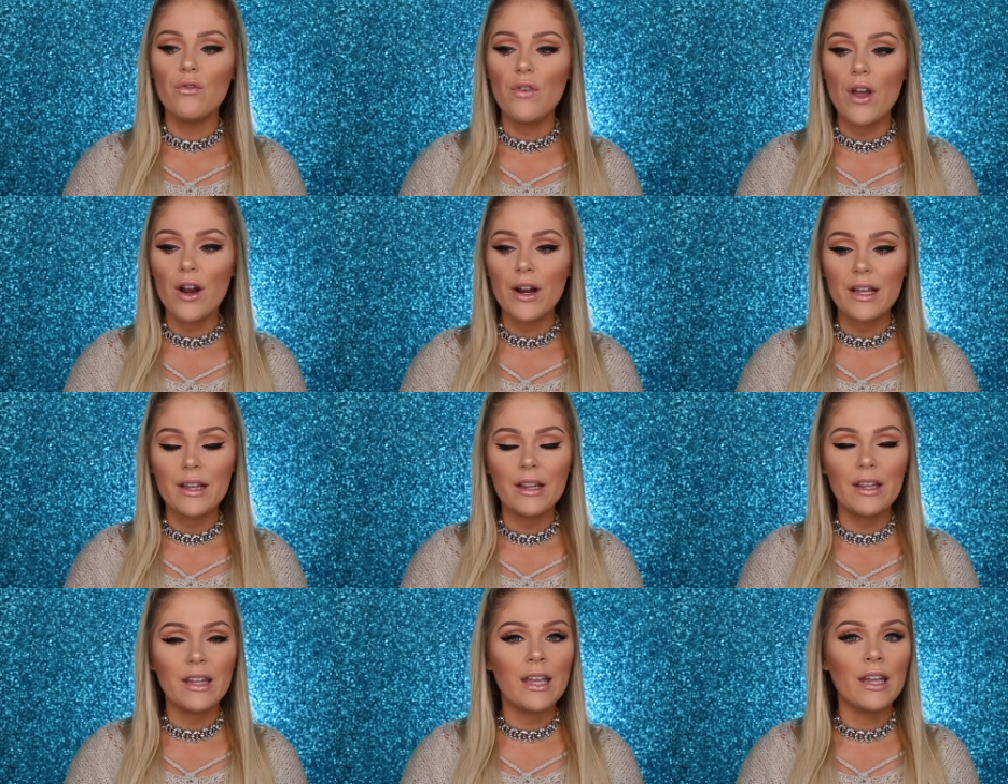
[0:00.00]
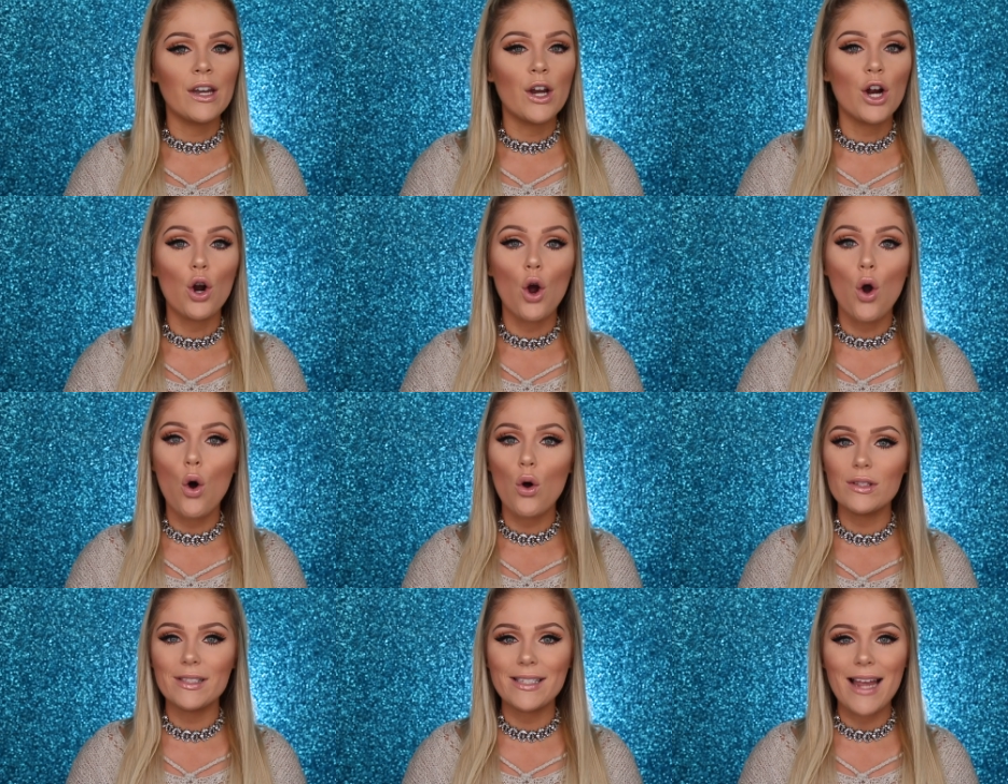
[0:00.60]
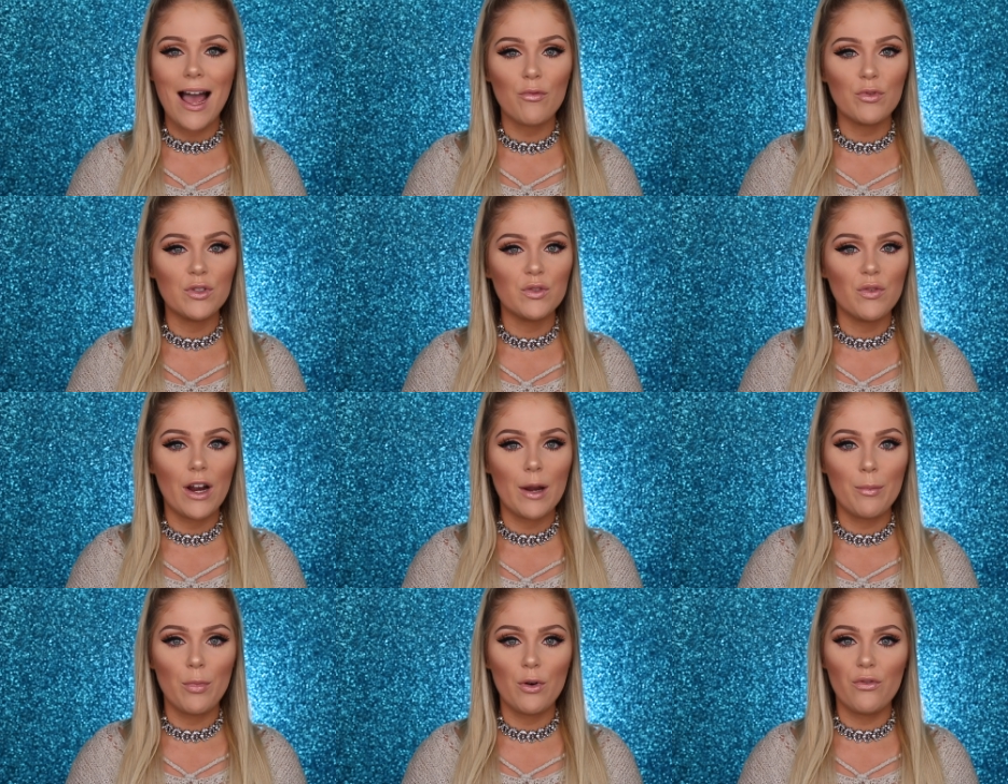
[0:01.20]
very clean her whole staff
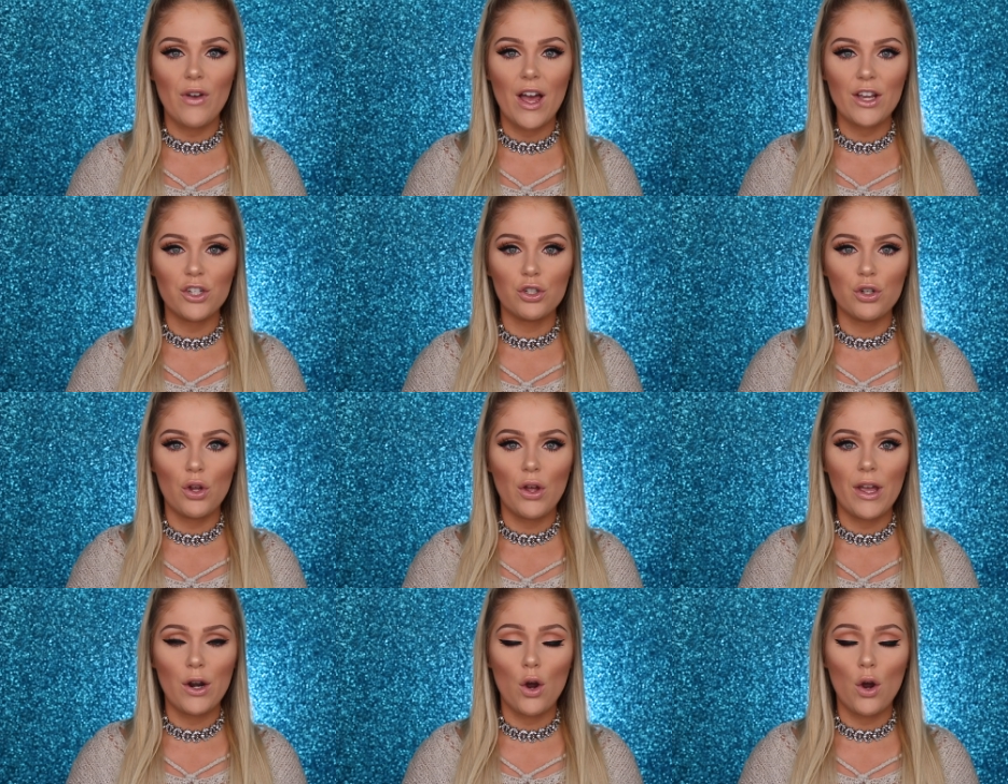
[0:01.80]
was very professional